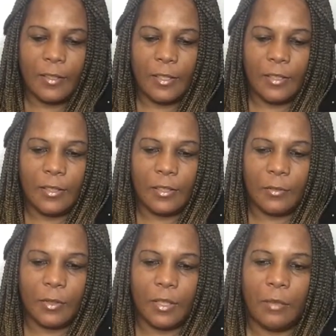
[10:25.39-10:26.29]
This is
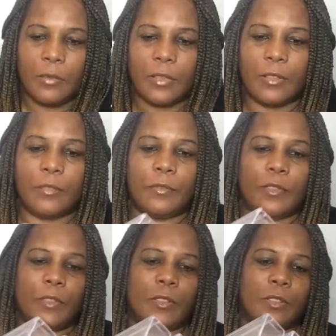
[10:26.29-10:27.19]
what I'm looking
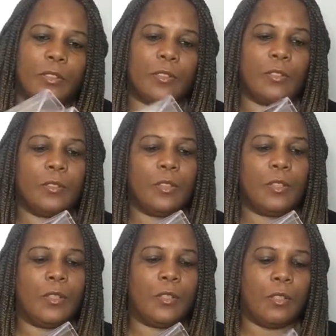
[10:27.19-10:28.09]
forward
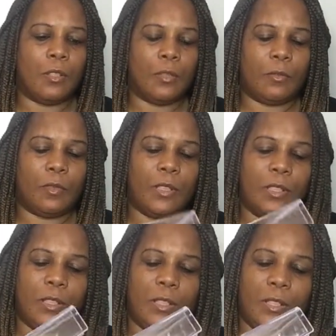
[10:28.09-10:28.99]
to. When I
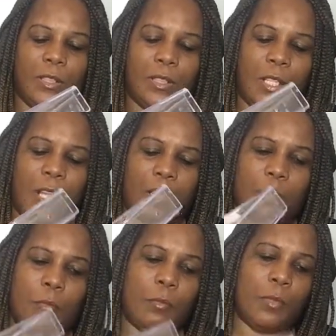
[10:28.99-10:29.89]
say
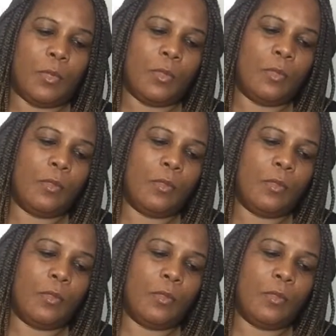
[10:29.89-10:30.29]
stackable...